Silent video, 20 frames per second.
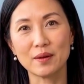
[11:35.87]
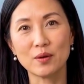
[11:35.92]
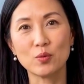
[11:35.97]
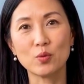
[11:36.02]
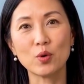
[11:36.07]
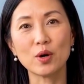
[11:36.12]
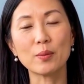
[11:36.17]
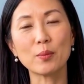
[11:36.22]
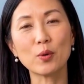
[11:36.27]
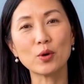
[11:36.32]

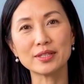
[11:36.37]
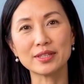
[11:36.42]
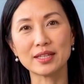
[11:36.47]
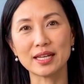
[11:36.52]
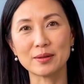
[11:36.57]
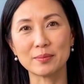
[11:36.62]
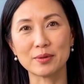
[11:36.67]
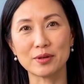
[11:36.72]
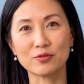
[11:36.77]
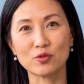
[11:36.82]
One more
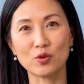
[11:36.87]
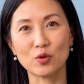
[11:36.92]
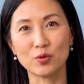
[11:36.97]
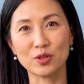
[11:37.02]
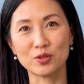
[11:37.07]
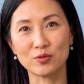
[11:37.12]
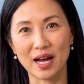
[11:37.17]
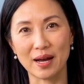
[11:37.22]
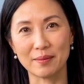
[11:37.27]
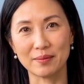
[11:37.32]
thing before we
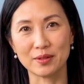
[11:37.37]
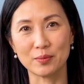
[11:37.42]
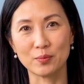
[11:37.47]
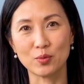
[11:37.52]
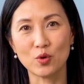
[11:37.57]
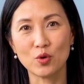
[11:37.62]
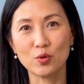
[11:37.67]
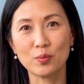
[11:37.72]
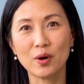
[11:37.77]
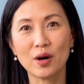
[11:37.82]
wrap the
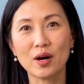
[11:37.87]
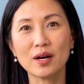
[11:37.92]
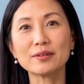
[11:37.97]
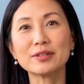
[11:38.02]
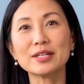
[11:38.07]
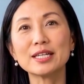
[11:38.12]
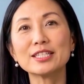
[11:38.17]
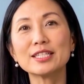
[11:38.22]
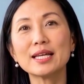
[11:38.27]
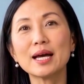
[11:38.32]
bowl part of
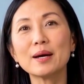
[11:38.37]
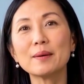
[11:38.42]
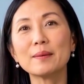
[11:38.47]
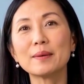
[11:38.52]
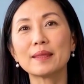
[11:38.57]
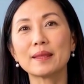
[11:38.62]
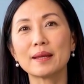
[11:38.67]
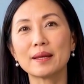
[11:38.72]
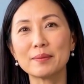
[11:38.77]
this up,